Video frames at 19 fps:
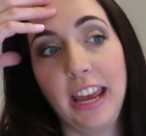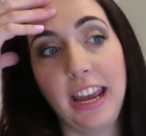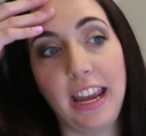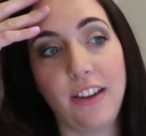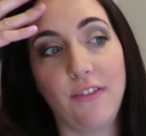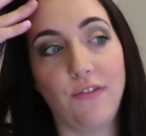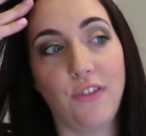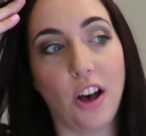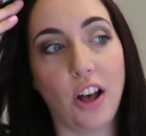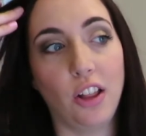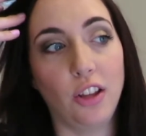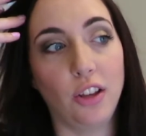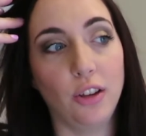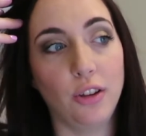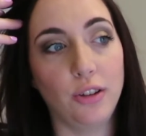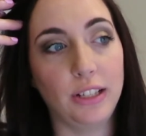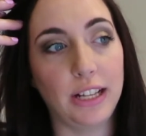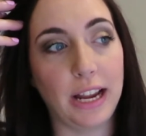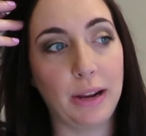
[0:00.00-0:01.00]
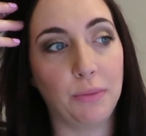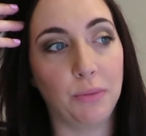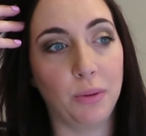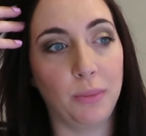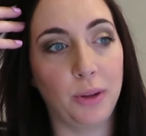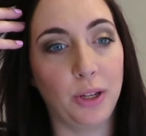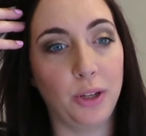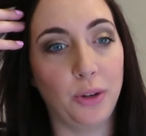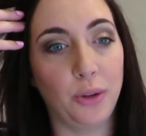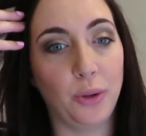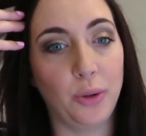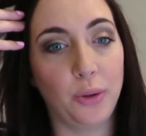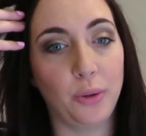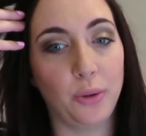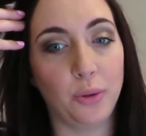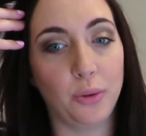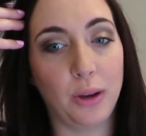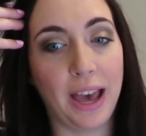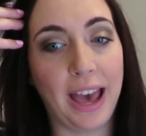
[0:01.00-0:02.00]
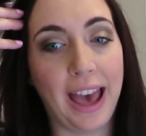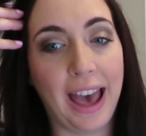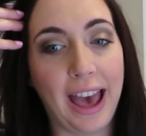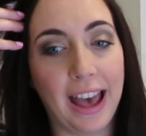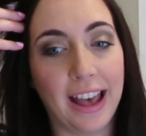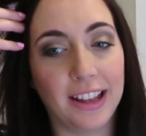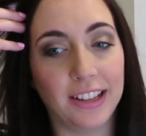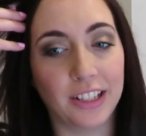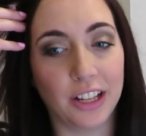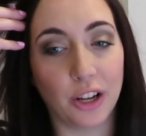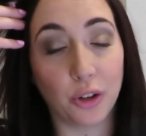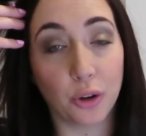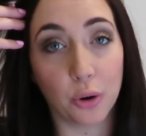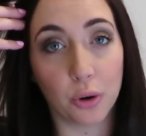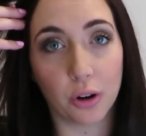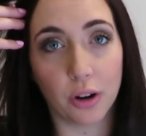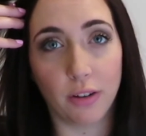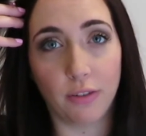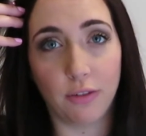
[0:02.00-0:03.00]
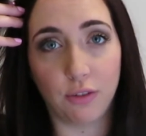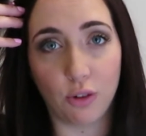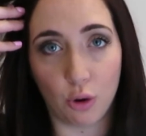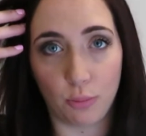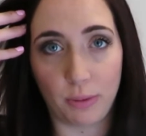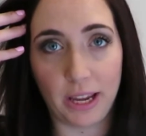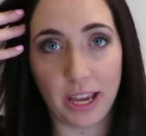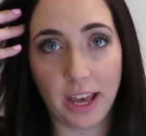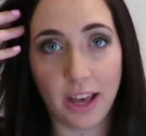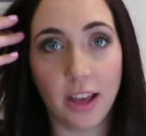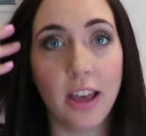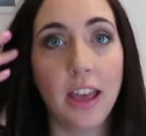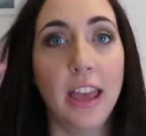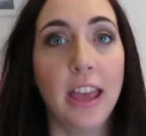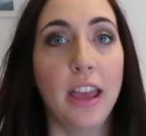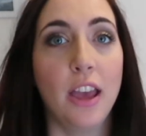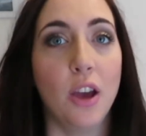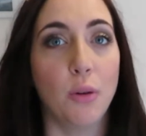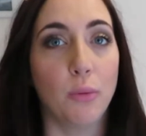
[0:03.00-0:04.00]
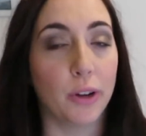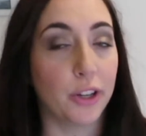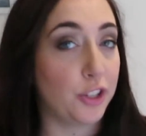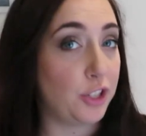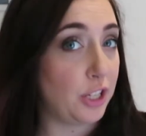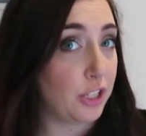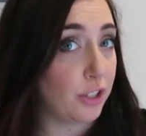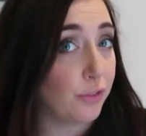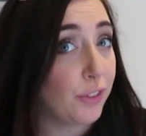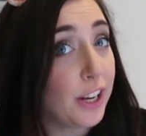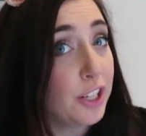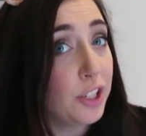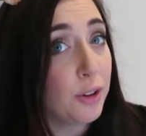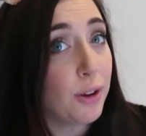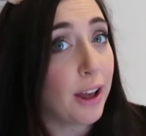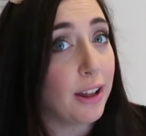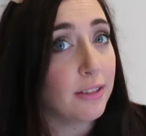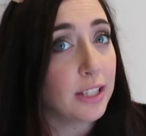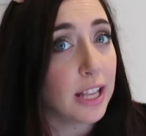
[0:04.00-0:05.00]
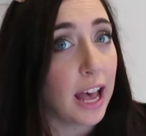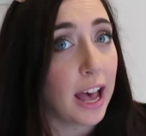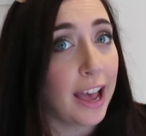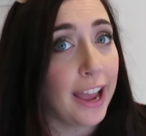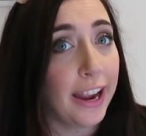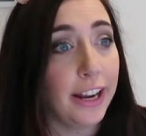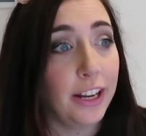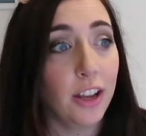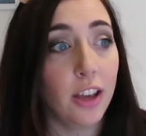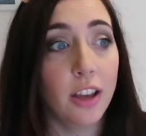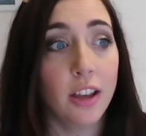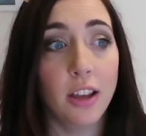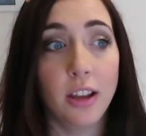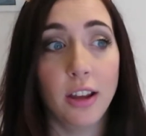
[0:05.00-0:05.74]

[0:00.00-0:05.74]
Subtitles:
It follows a woman who has agoraphobia, where she's afraid to go outside.